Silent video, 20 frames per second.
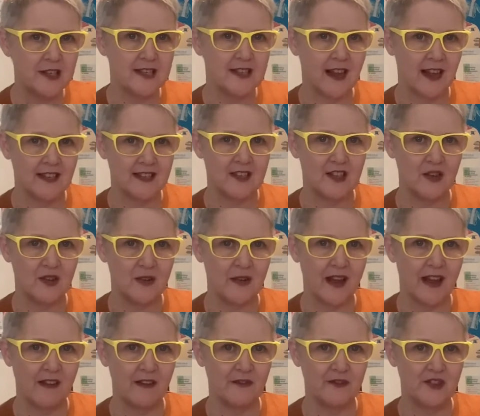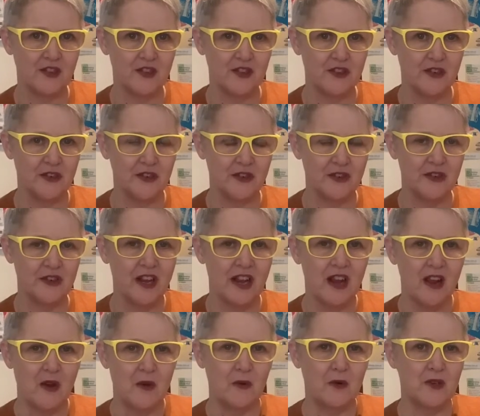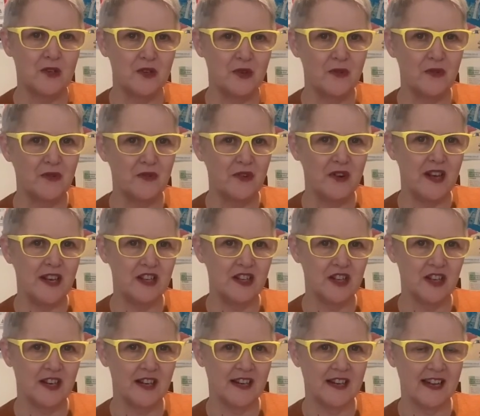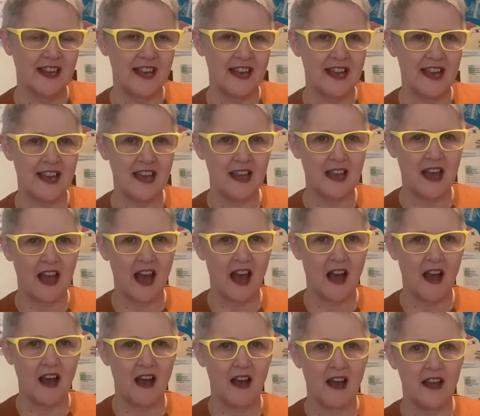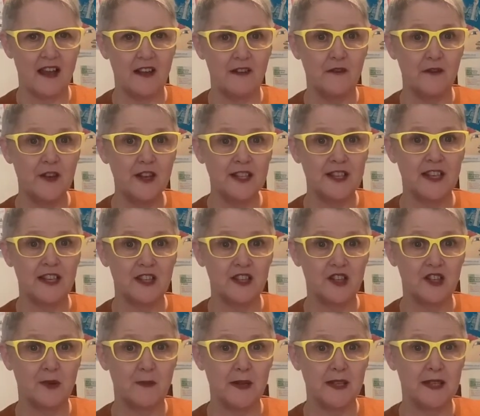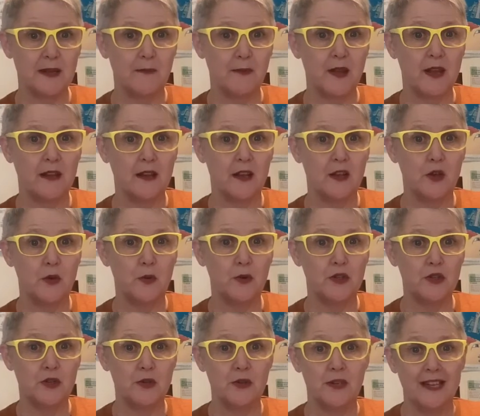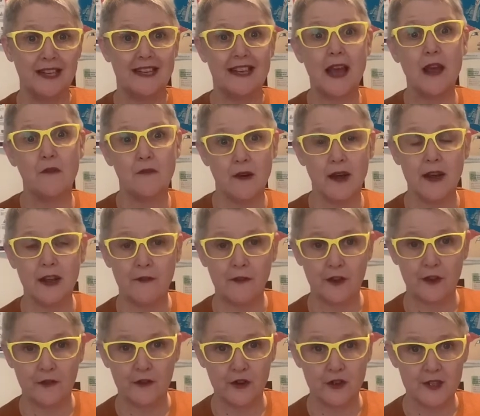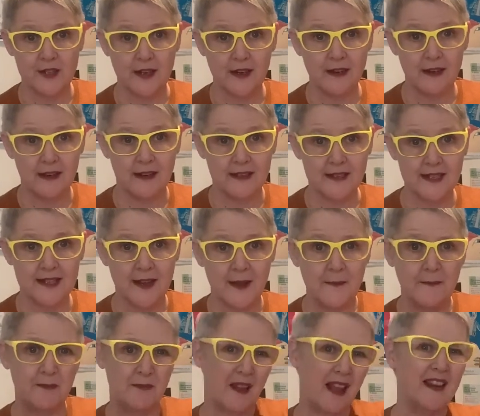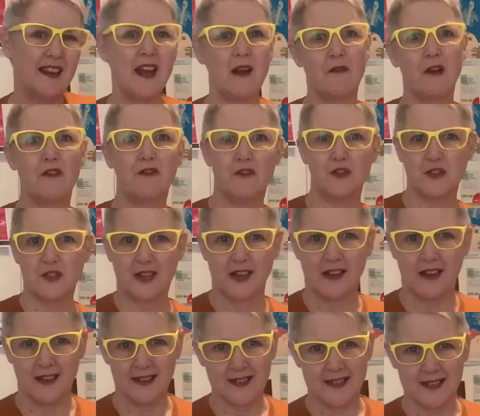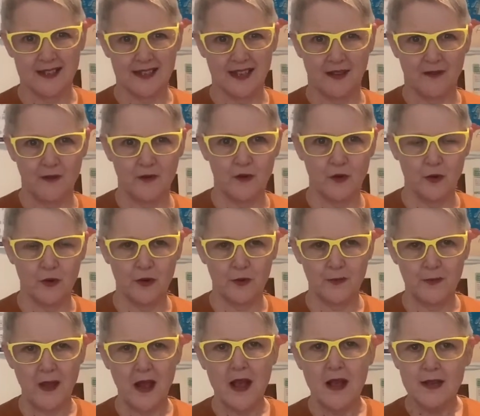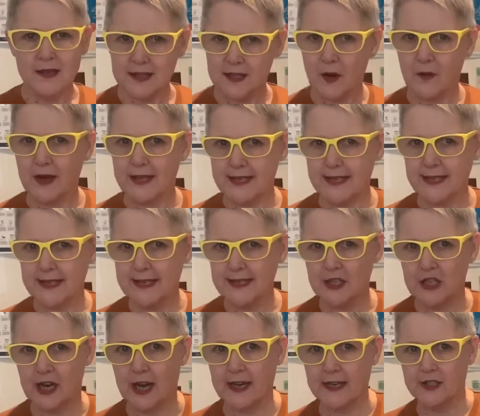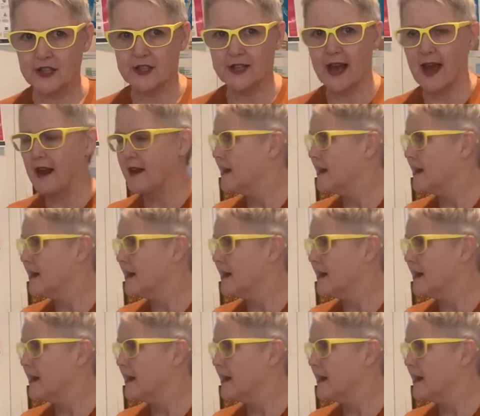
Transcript: task that you have to do was originally envisaged to be something that you would do to get ready for the first class. And now our first class has come forward. So I didn't change that.